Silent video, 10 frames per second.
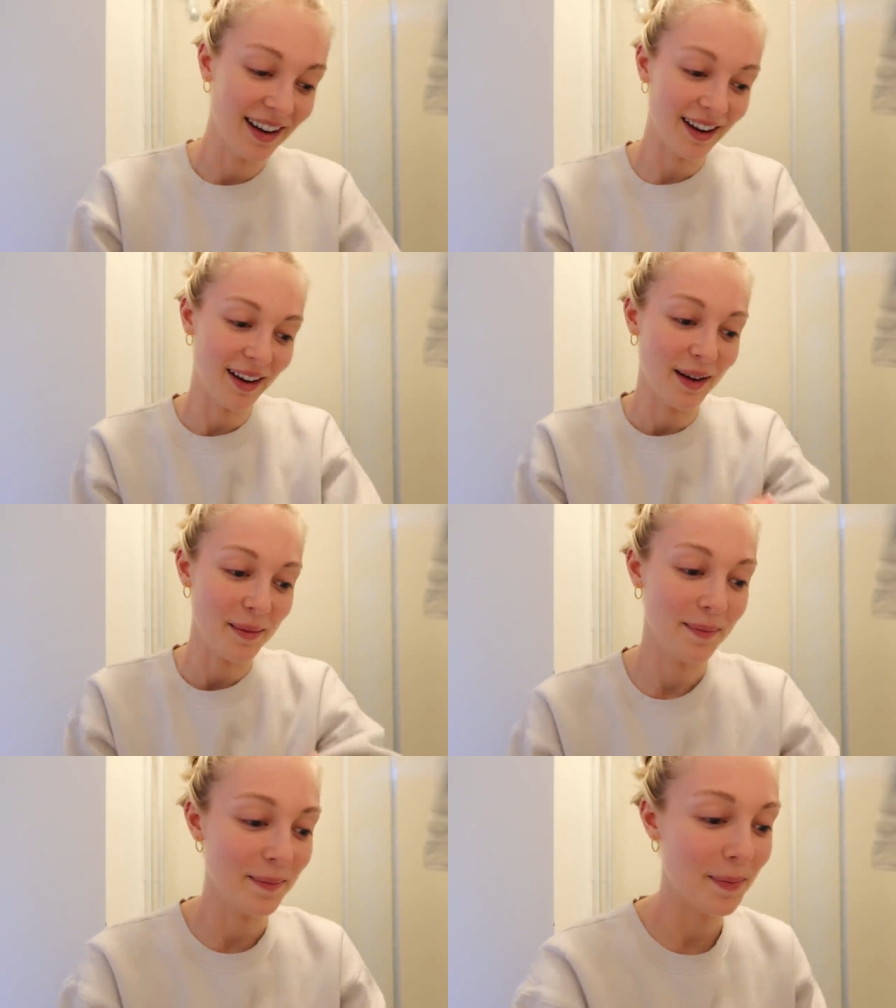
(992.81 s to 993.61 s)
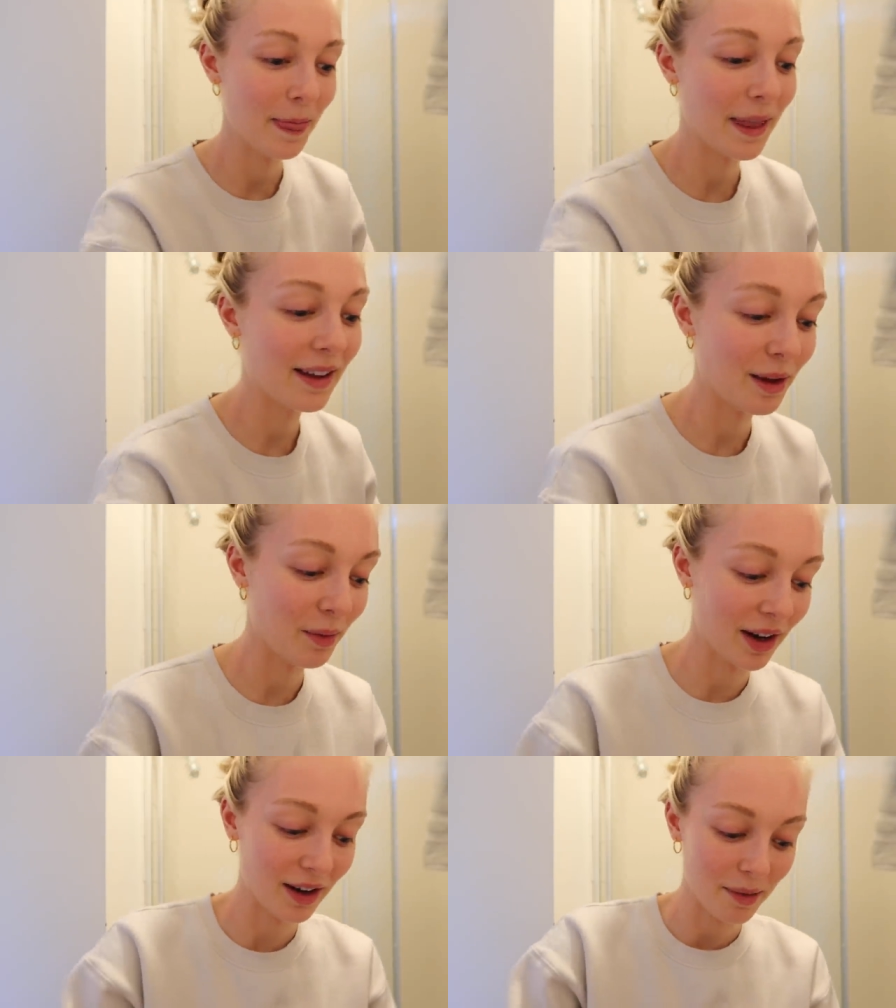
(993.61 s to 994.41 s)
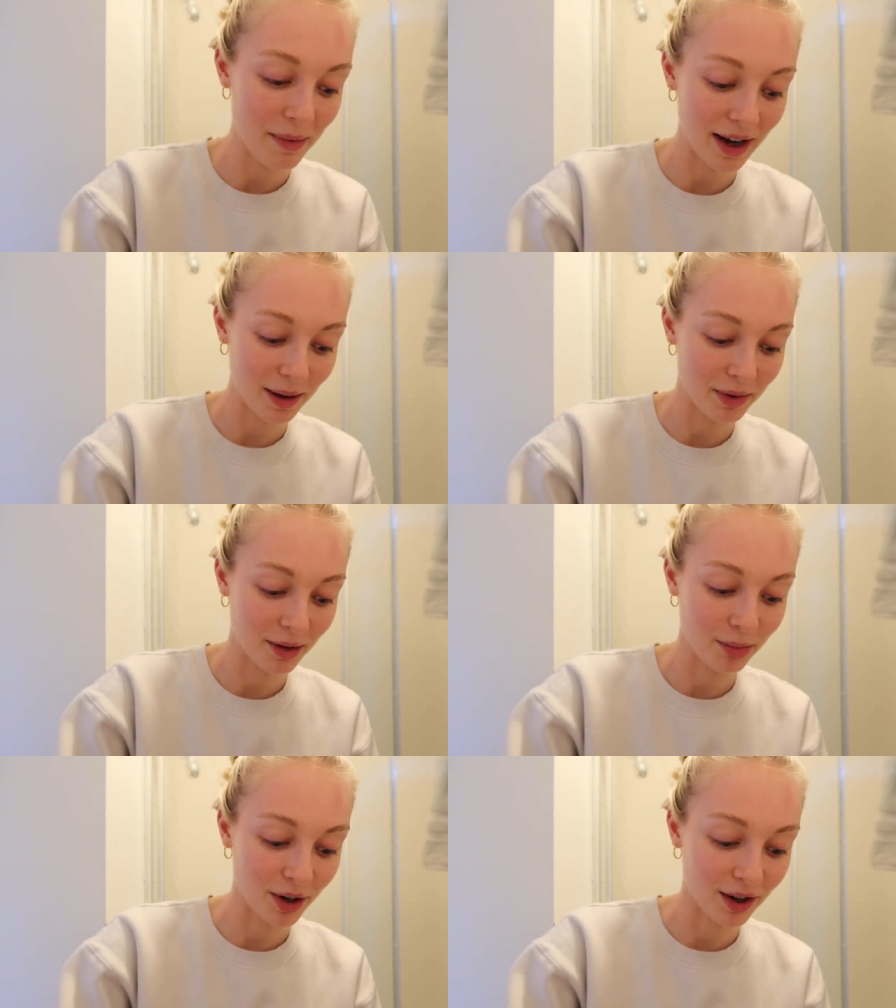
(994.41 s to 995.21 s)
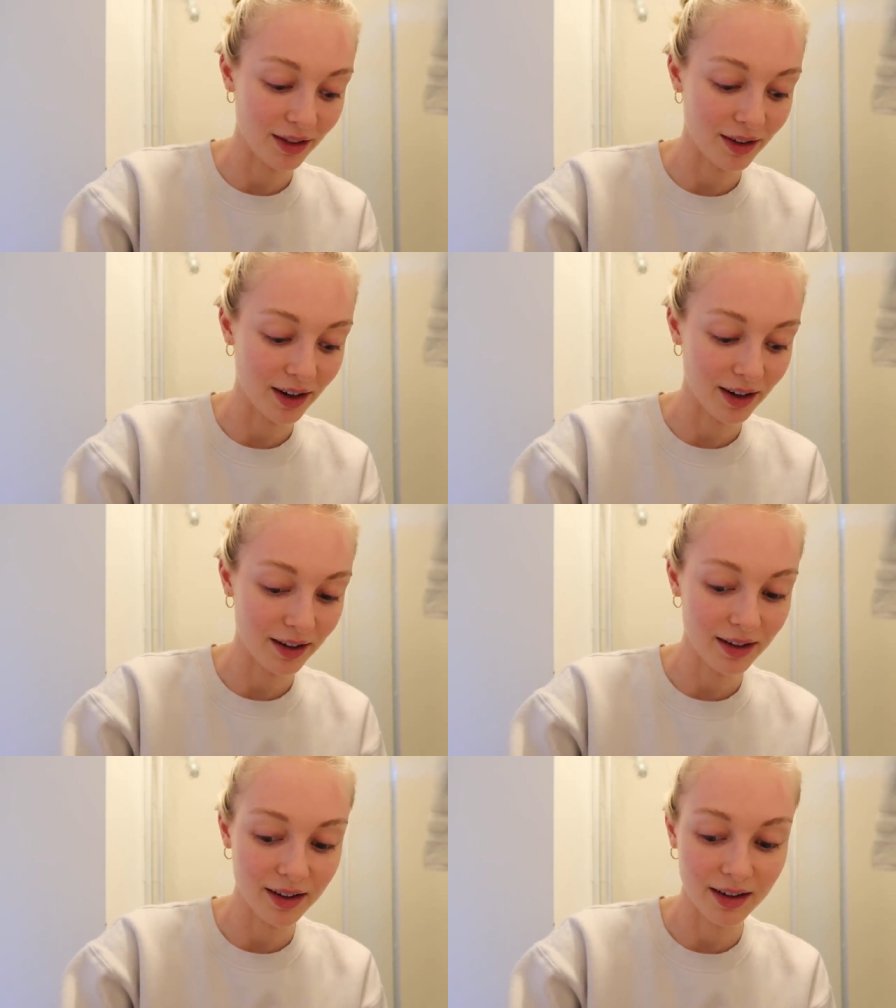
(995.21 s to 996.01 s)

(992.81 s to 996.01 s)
Um, and then when I come back, I'm gonna put on the